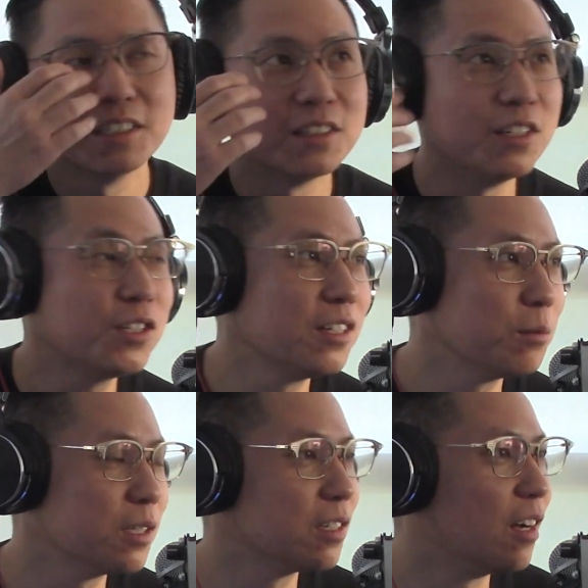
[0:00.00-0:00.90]
This year
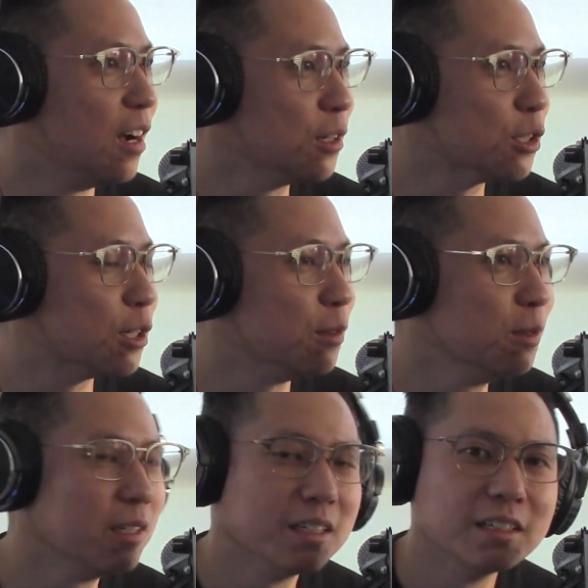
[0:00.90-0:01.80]
was a gong show.
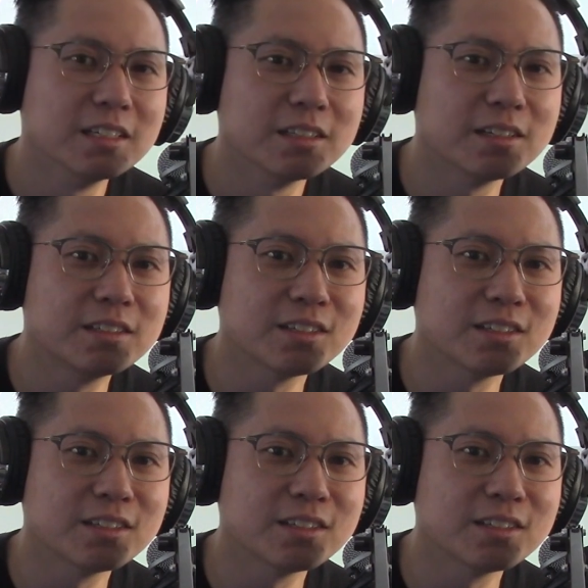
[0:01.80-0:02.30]
There's